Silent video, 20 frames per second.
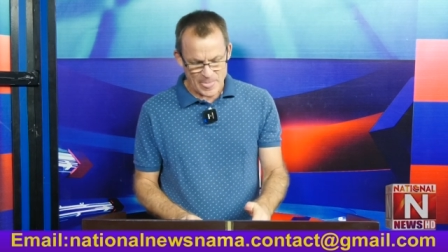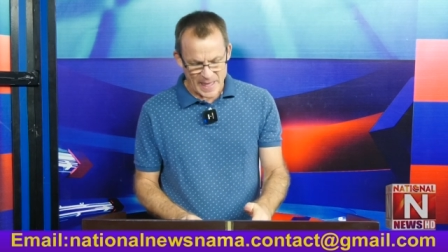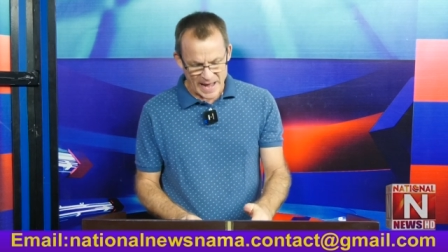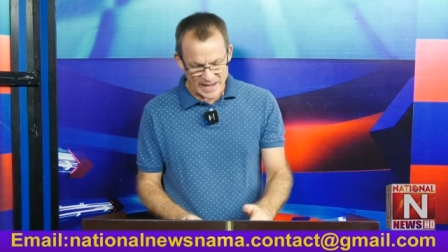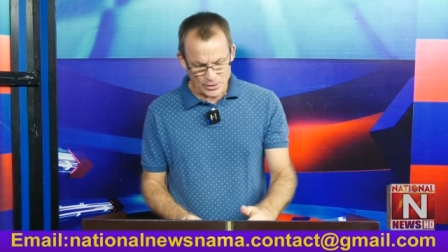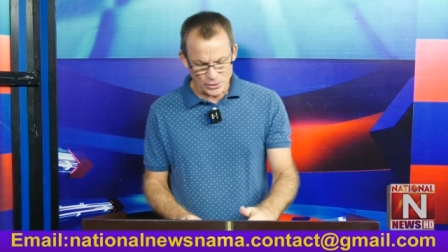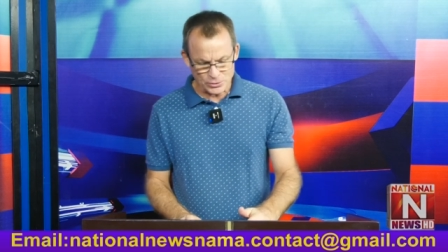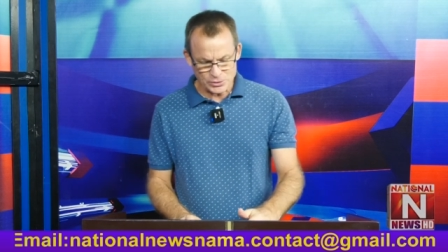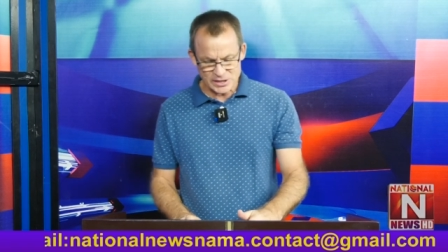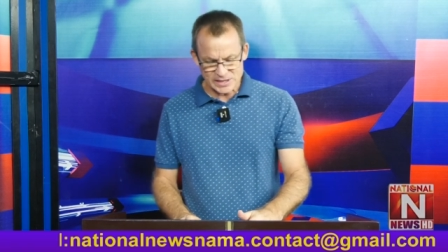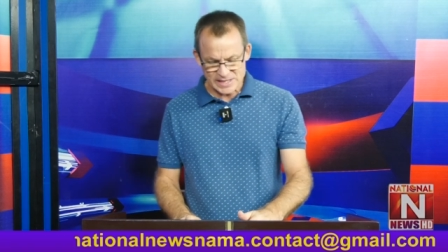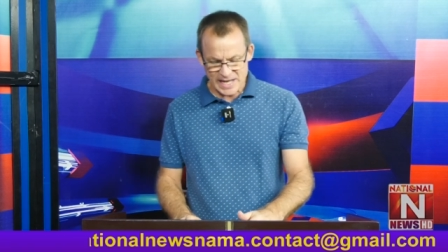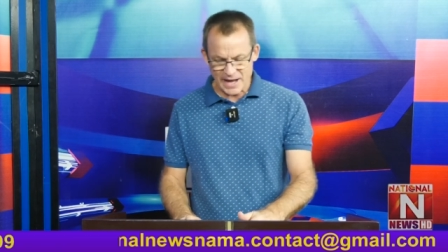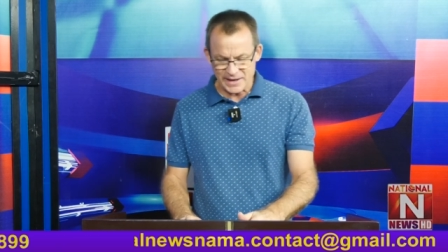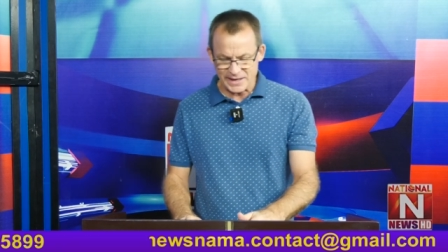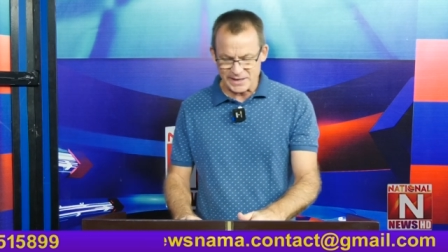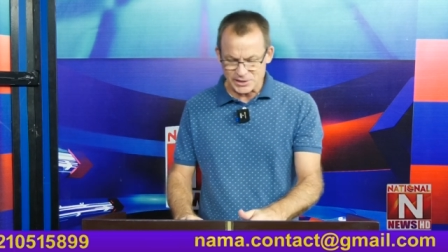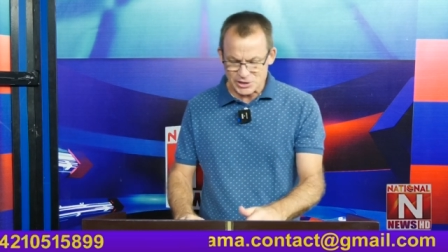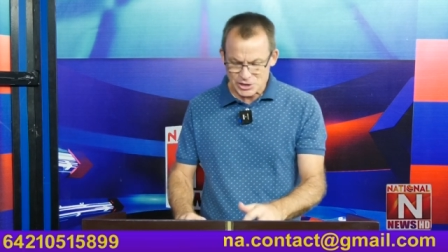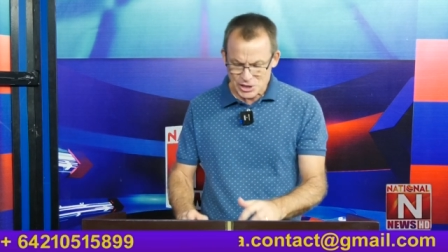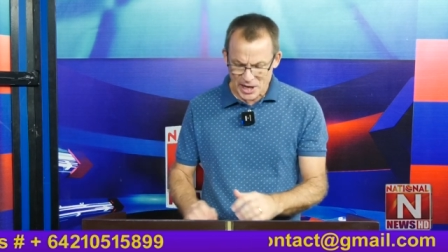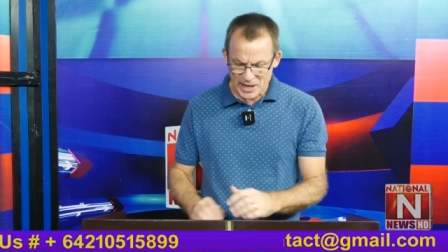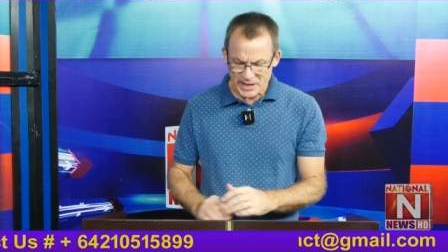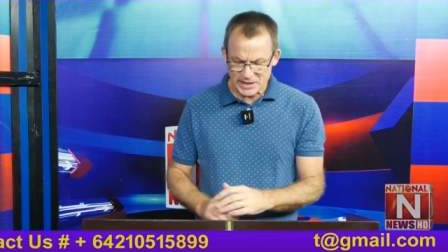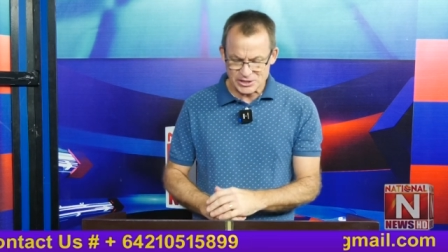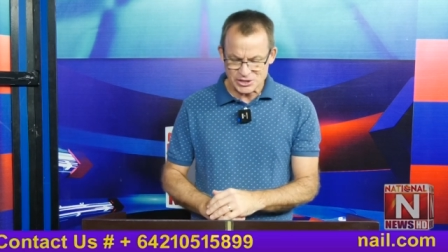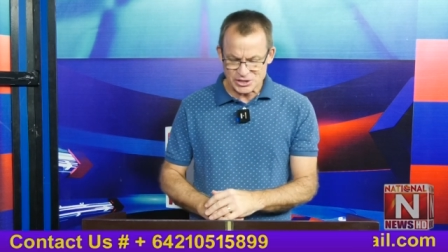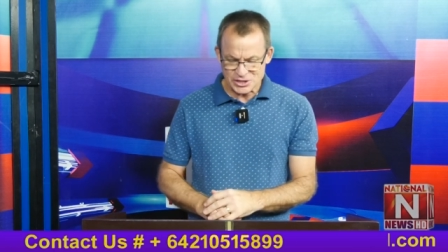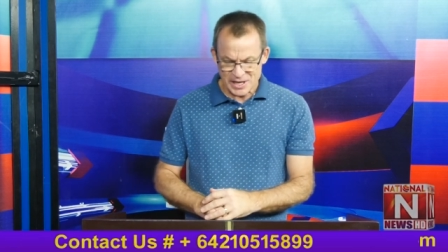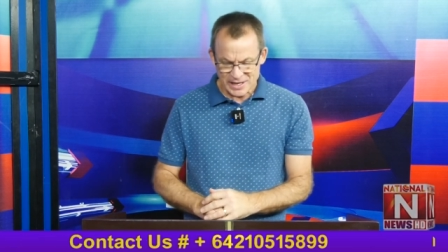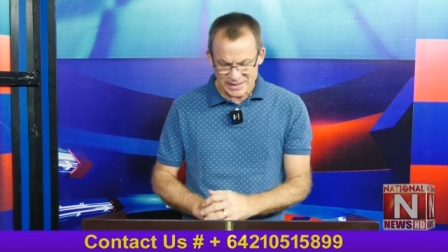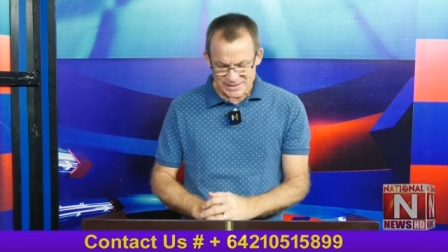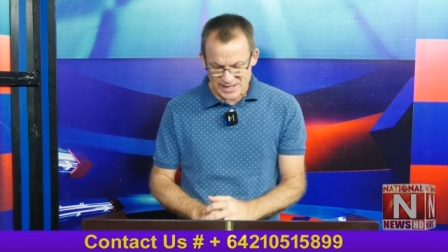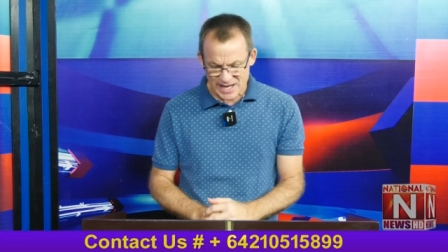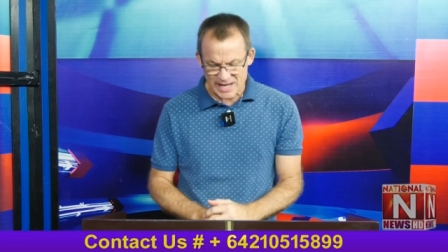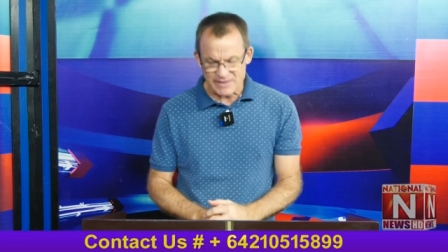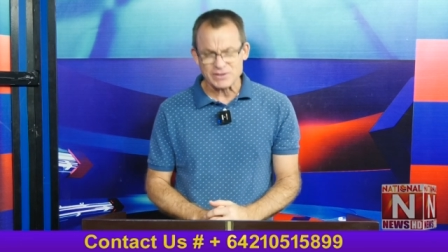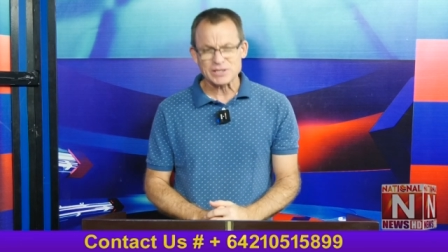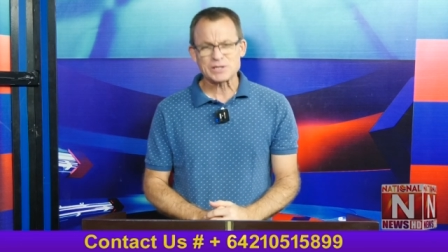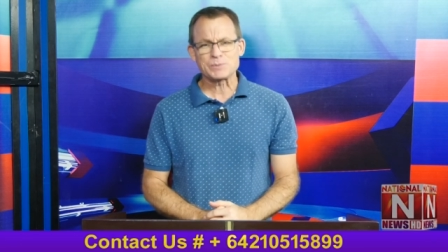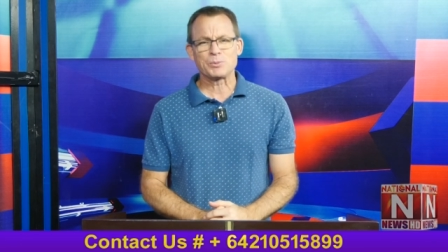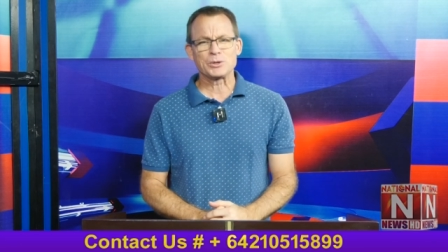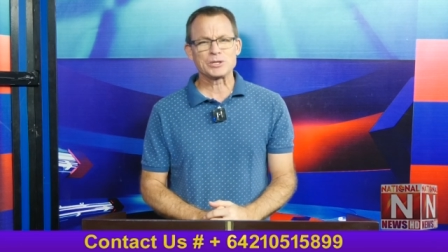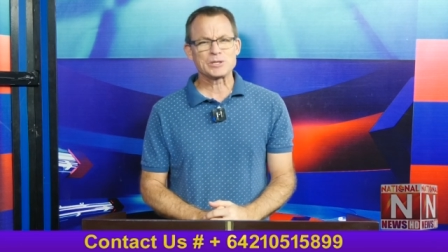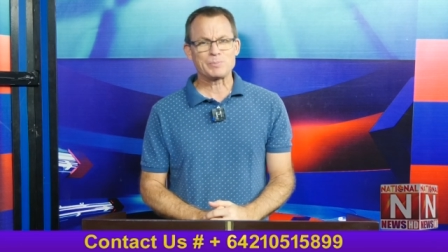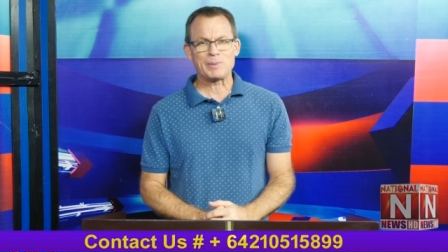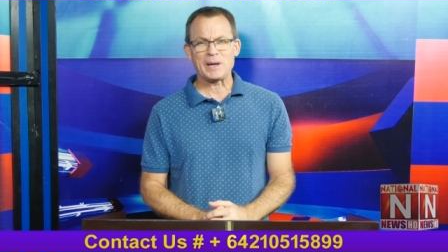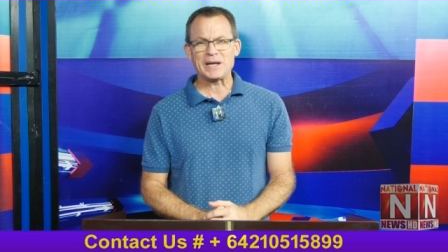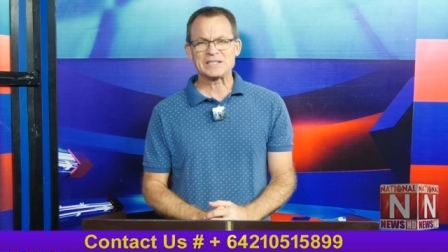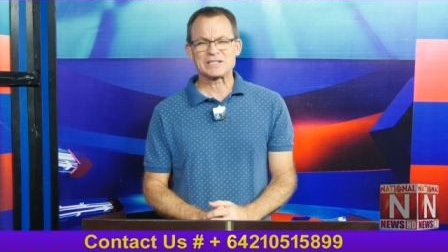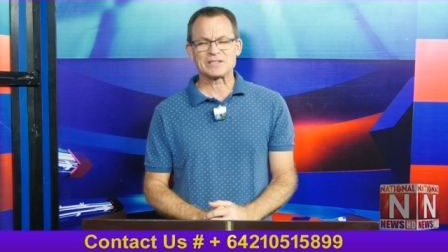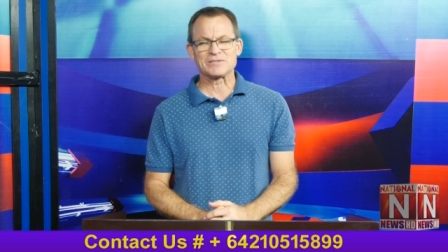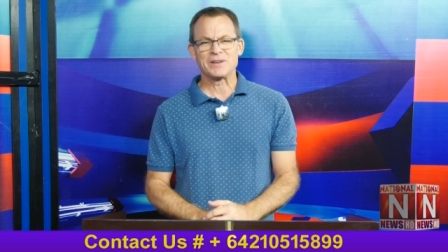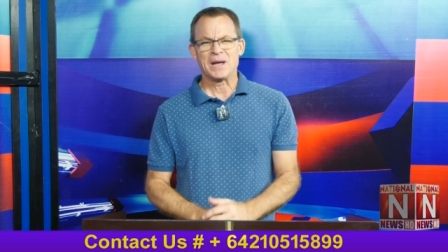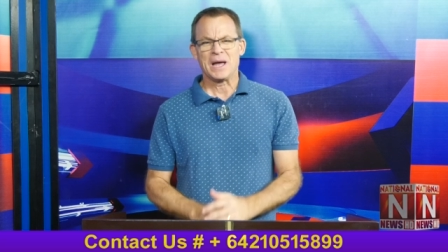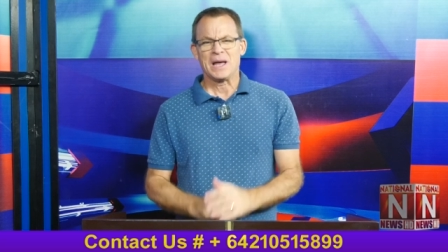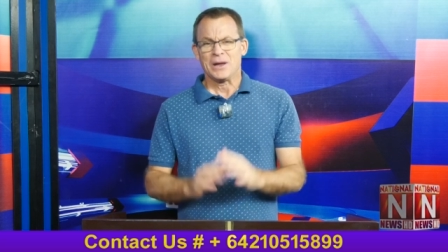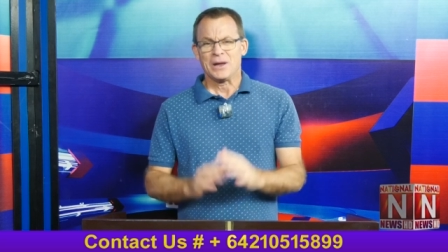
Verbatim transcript: And not just how he changed David's perspective.